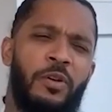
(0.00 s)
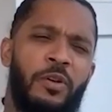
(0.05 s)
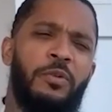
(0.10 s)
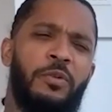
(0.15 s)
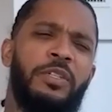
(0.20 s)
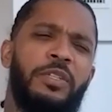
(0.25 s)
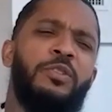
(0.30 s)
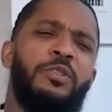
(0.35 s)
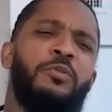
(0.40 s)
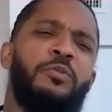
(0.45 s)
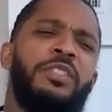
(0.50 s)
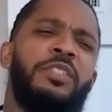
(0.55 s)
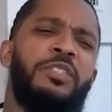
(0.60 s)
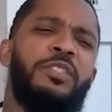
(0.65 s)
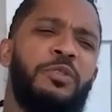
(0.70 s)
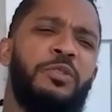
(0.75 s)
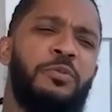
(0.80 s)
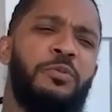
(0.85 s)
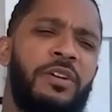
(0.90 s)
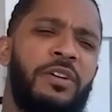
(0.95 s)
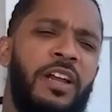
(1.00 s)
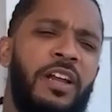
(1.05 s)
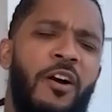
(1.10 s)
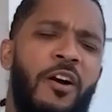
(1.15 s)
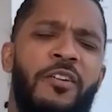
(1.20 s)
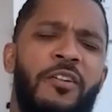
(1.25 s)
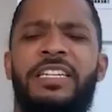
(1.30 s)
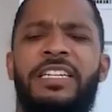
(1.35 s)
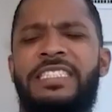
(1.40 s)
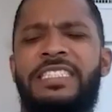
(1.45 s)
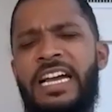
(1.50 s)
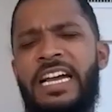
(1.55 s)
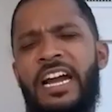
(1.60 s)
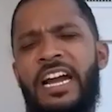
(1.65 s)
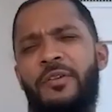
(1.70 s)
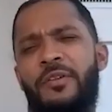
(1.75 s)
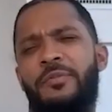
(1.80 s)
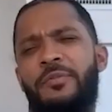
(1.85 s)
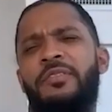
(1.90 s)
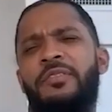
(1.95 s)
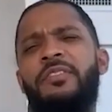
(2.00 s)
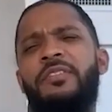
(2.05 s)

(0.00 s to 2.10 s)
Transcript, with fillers: what which which what are desirable.